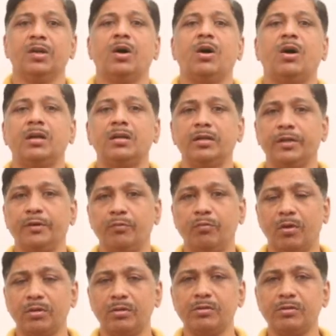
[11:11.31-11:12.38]
or you
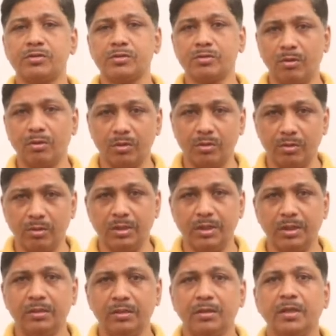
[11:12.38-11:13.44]
want to score good
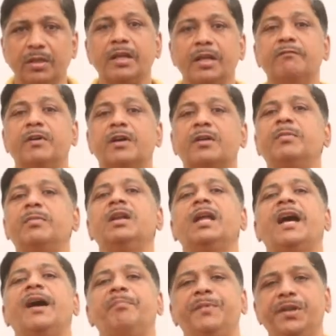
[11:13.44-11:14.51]
in verbal
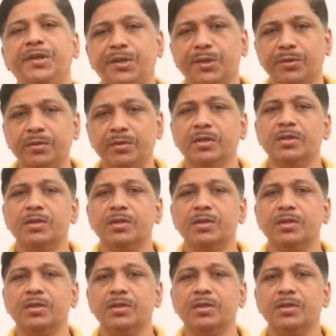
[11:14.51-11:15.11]
aptitude?